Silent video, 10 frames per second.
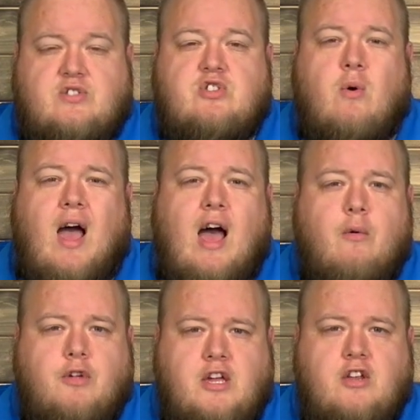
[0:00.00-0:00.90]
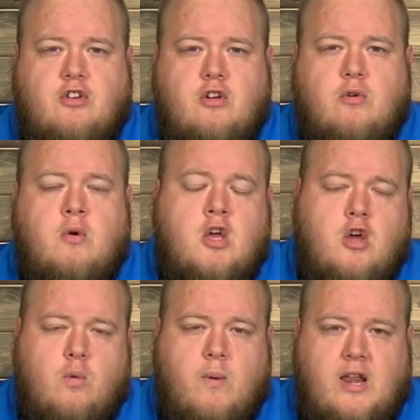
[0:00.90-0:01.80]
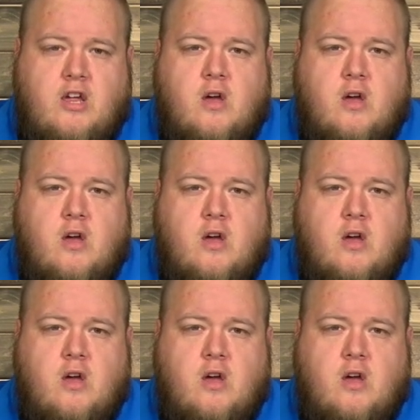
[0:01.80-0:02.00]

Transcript: So how will he do when he